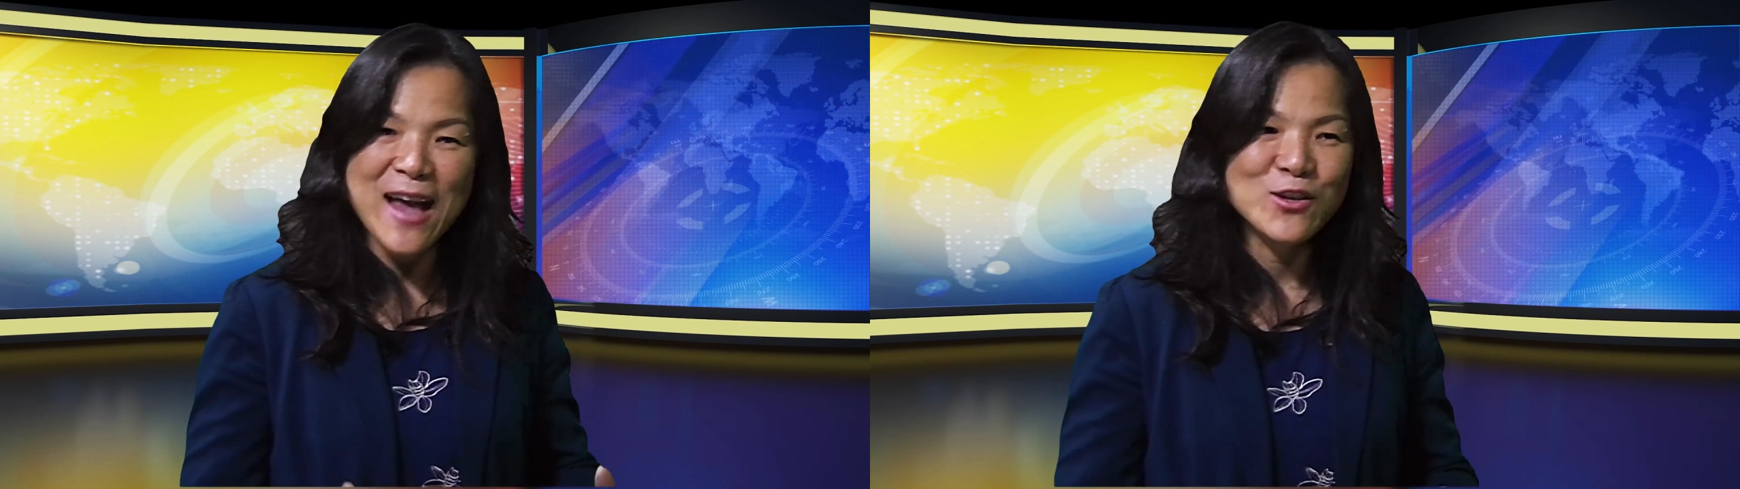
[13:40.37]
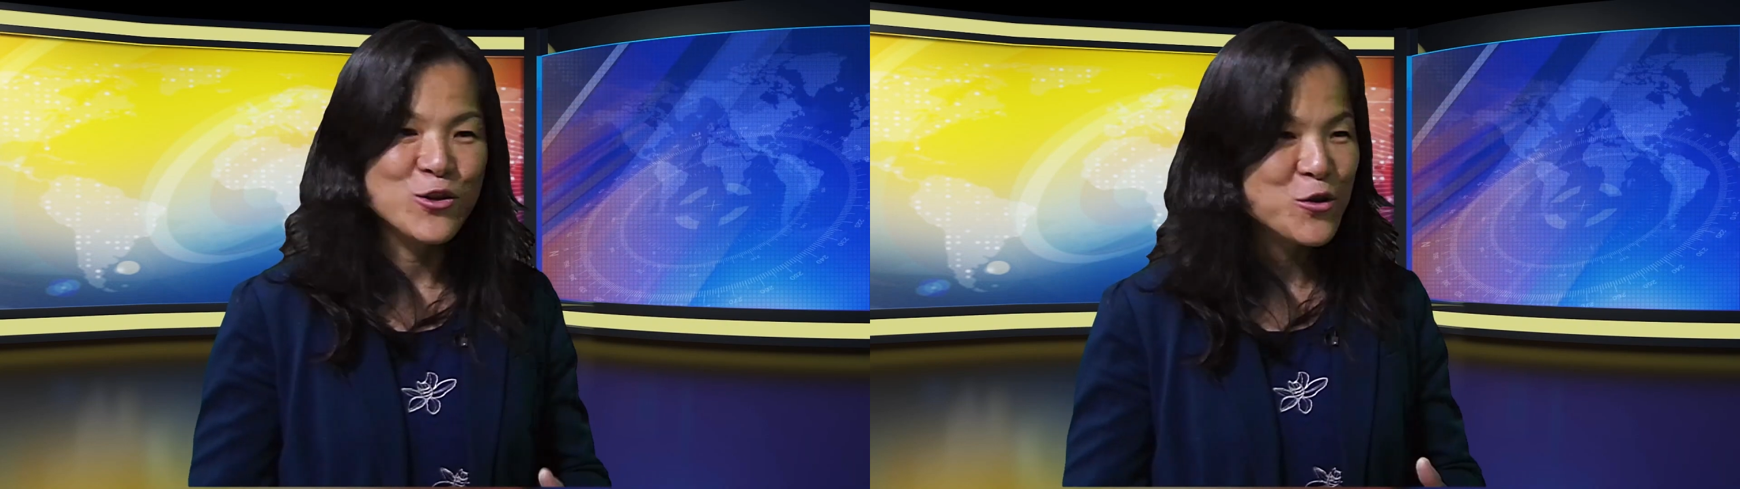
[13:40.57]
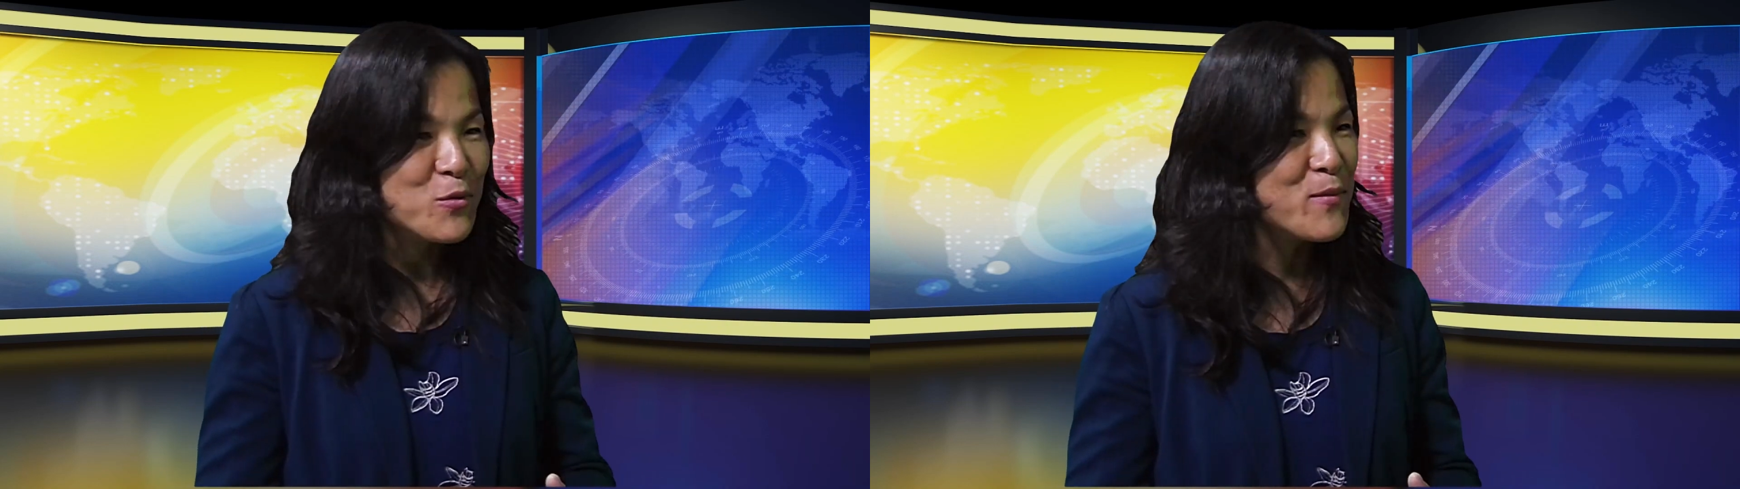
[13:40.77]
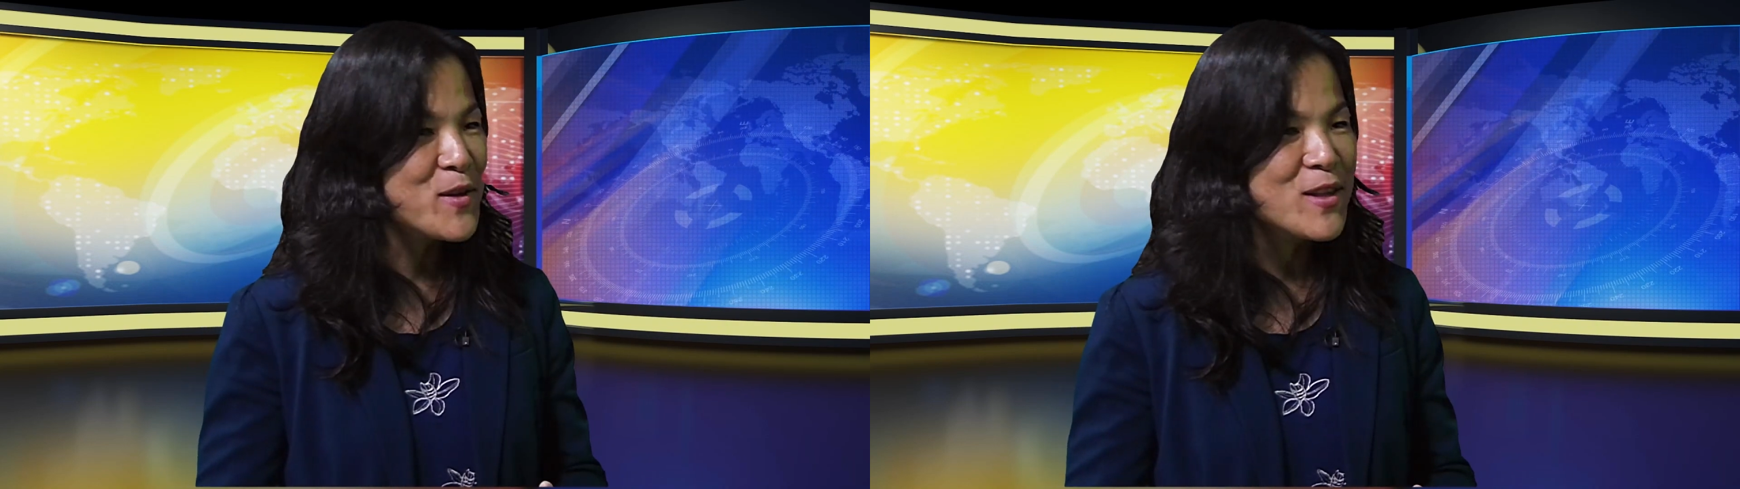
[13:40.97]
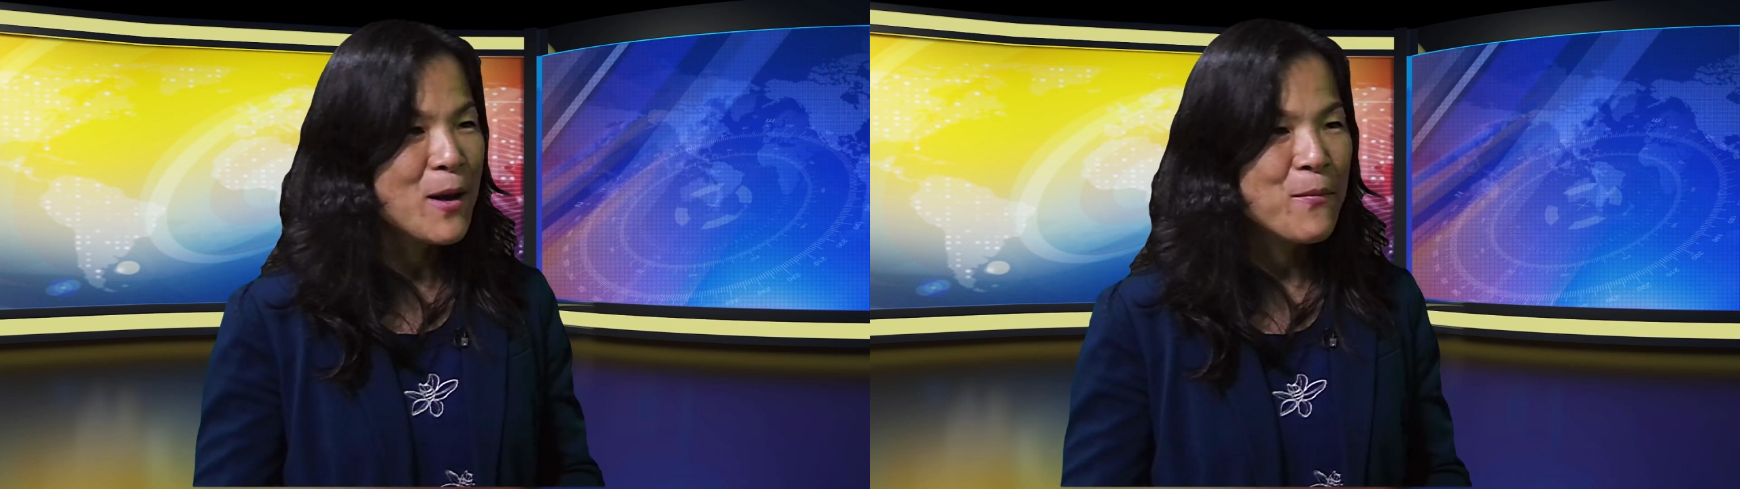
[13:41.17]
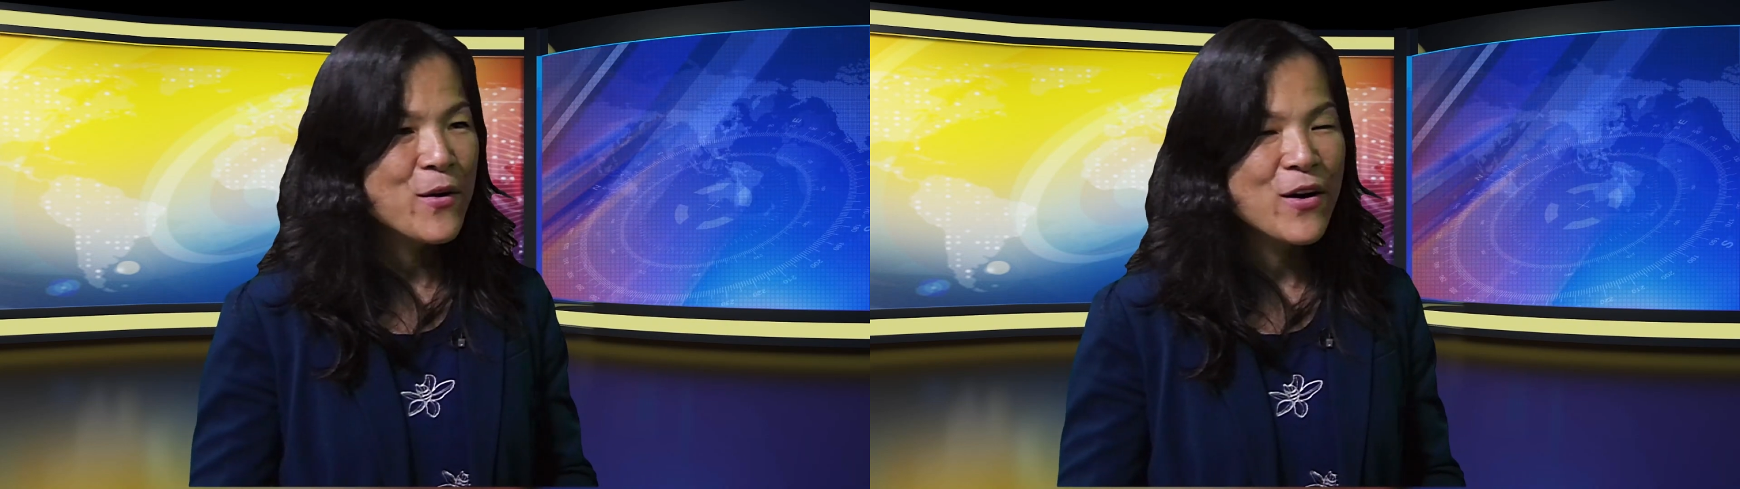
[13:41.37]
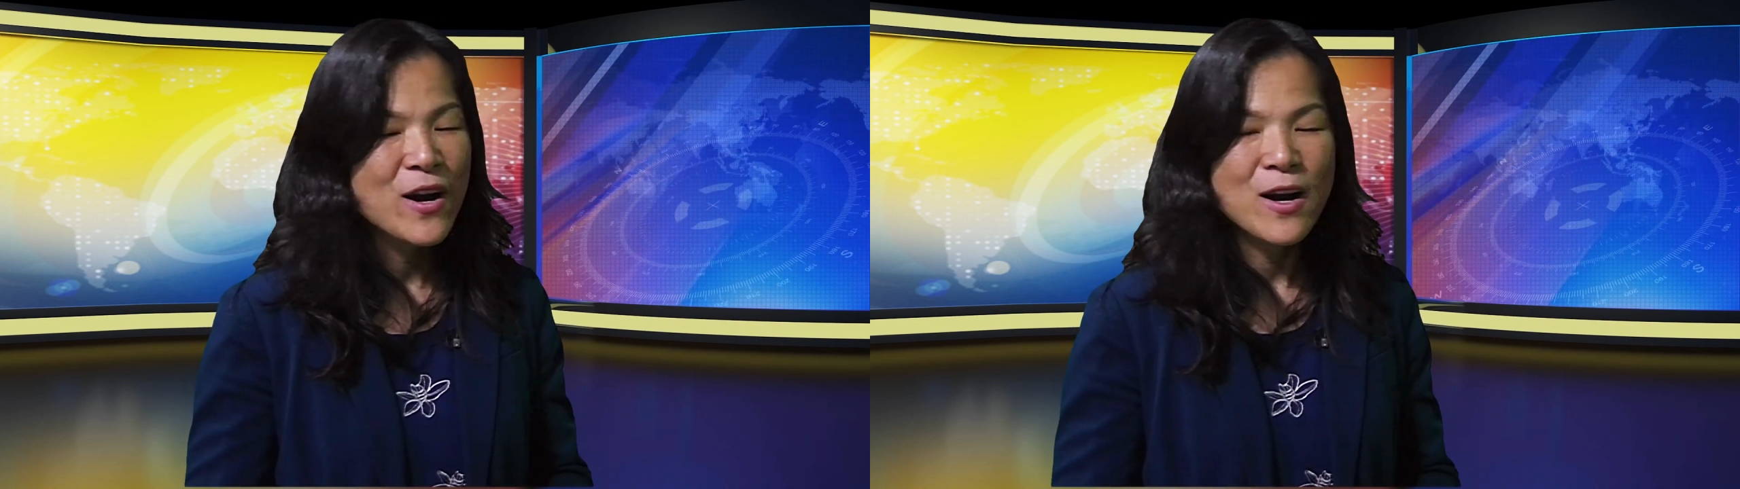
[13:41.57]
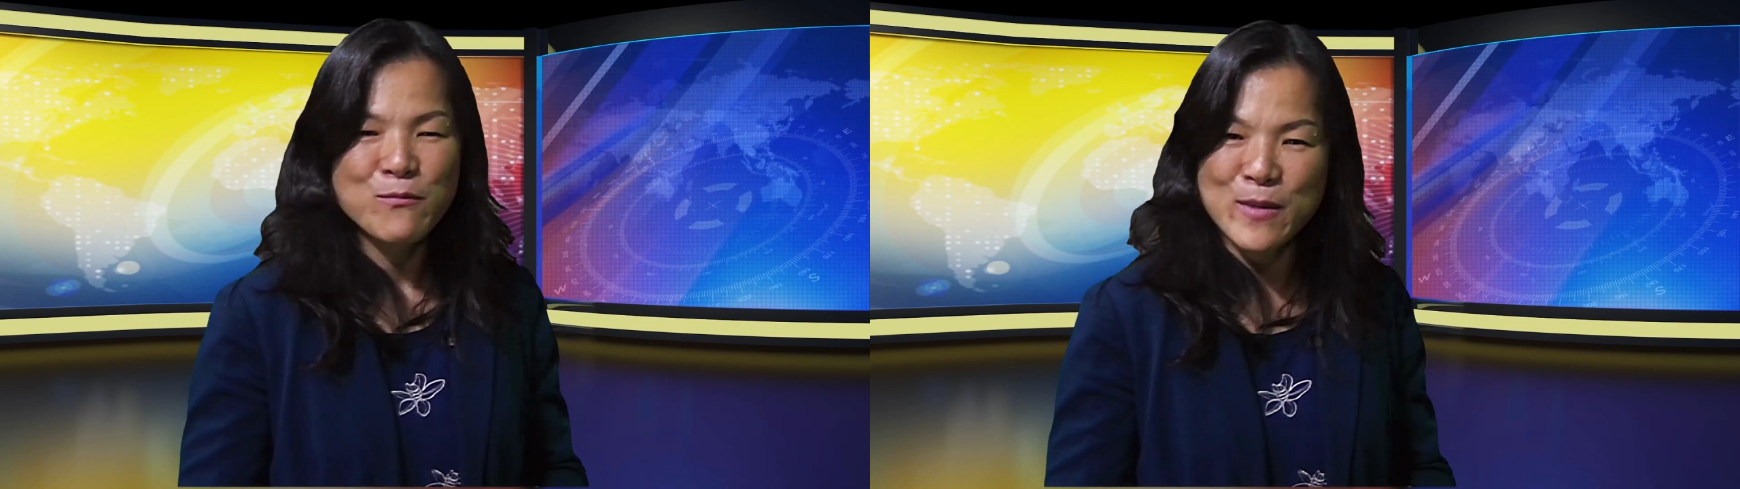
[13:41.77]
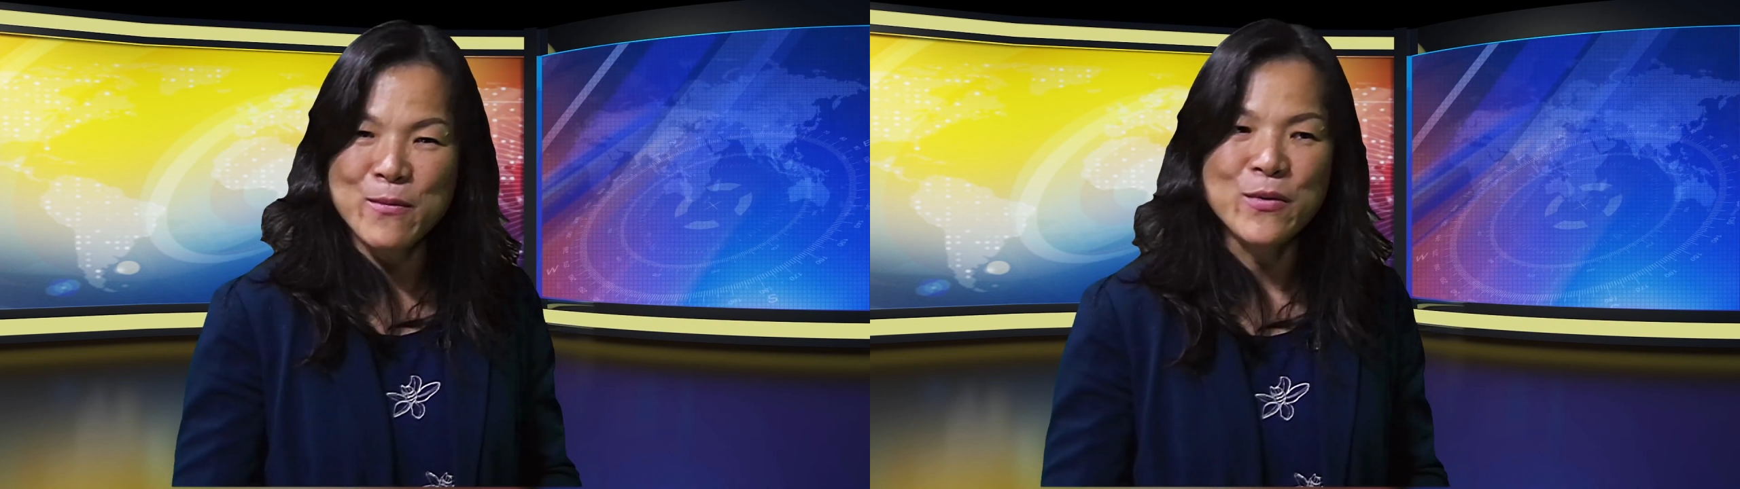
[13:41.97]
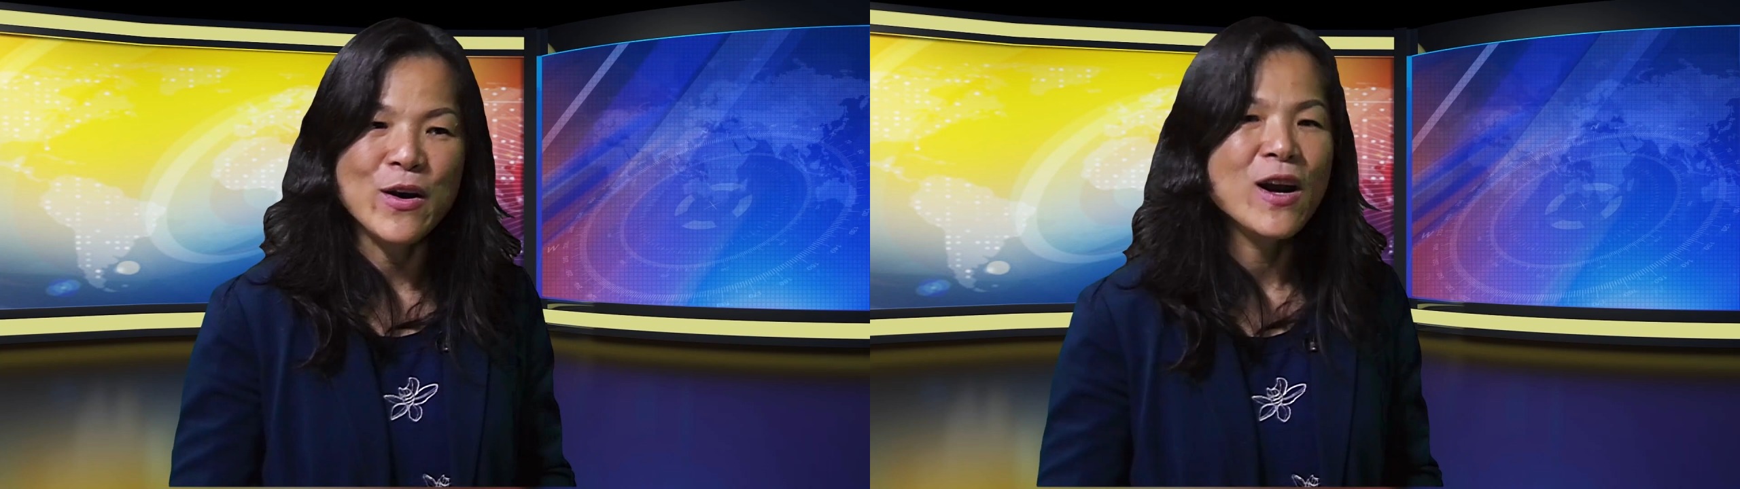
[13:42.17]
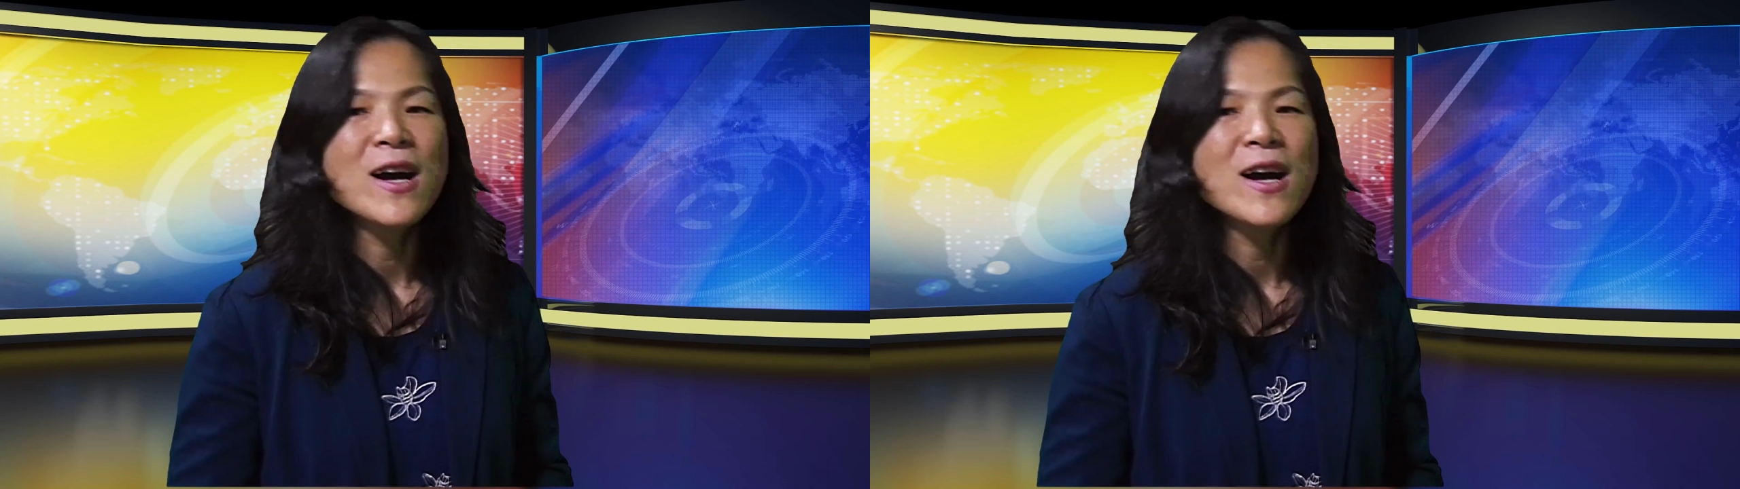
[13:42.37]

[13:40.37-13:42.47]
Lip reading: you show them the number. Remember,